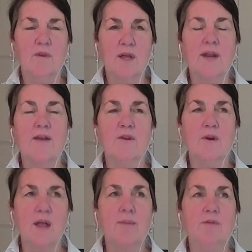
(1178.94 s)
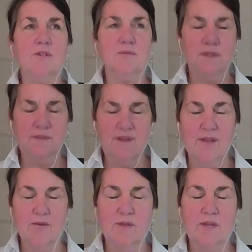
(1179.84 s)
right? And they're able to really
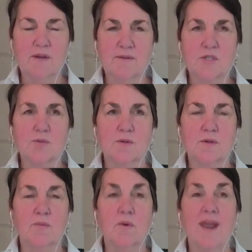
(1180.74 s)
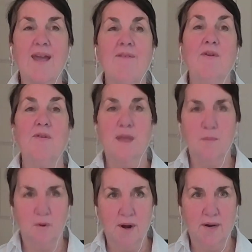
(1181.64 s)
value the individual, whatever
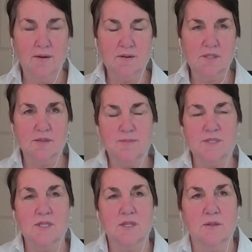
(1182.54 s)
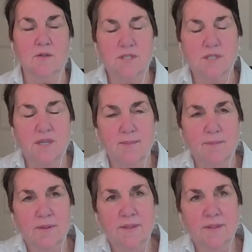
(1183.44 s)
they bring to the particular team.